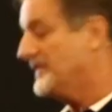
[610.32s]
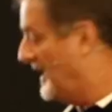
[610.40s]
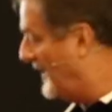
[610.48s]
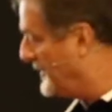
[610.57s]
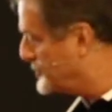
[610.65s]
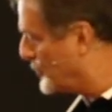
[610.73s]

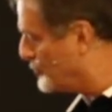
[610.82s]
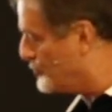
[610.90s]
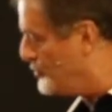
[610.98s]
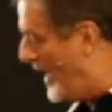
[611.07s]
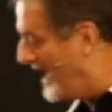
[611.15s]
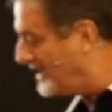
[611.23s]
And there's a
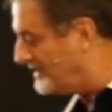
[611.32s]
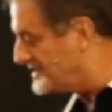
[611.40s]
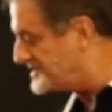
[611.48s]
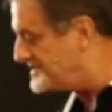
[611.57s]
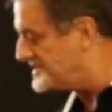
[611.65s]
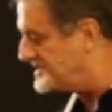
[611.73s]

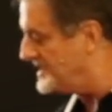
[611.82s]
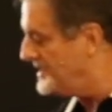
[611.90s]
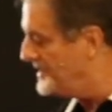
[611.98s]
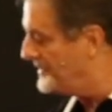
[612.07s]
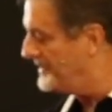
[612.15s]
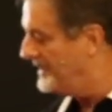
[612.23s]
recklessness
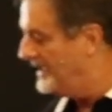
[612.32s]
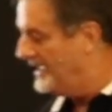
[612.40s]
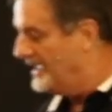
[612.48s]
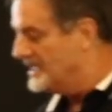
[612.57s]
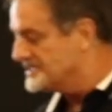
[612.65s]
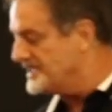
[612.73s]
here
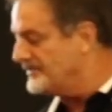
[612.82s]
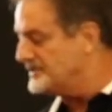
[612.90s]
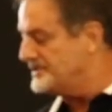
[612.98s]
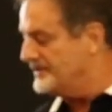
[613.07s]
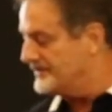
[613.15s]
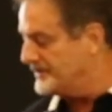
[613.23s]
See,
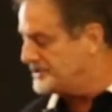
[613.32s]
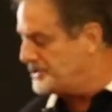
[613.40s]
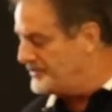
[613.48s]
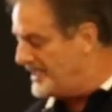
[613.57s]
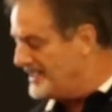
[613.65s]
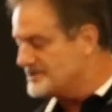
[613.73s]
the
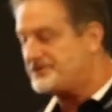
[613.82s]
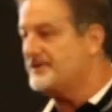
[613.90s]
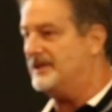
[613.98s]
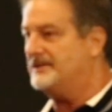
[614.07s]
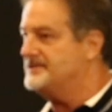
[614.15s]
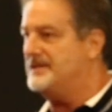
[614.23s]
Judeans
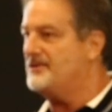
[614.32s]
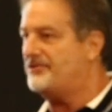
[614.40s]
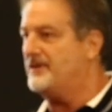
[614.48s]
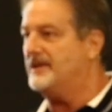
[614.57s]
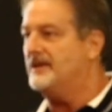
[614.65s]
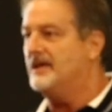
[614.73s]
didn't
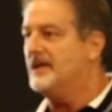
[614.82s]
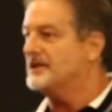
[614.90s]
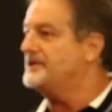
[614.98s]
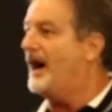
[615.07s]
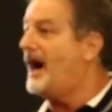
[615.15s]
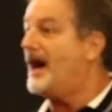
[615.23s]
think
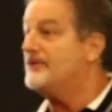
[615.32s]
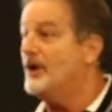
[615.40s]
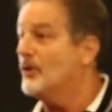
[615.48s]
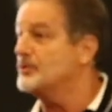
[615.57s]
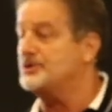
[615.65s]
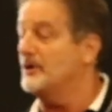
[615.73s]
God
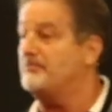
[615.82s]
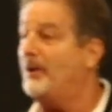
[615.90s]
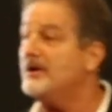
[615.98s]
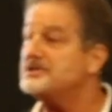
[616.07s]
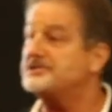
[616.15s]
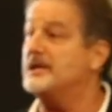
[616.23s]
was going to
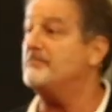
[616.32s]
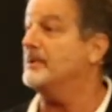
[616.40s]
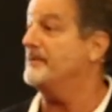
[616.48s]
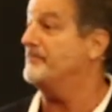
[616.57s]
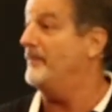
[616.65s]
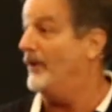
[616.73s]
punish
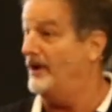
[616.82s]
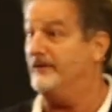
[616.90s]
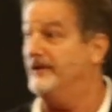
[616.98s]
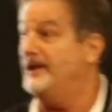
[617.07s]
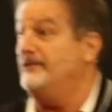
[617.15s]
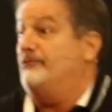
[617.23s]
them, but,
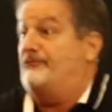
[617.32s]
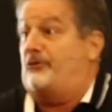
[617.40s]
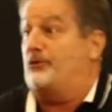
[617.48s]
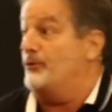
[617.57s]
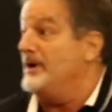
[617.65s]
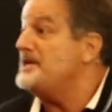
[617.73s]
and for
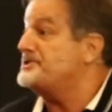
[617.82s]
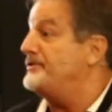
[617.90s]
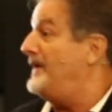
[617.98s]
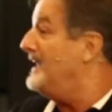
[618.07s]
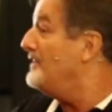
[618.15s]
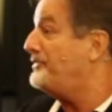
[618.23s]
the reason,
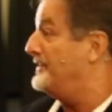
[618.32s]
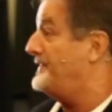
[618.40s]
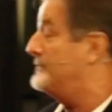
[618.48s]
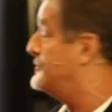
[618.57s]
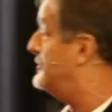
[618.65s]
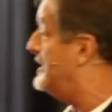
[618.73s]
they didn't think
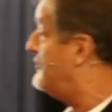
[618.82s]
they were doing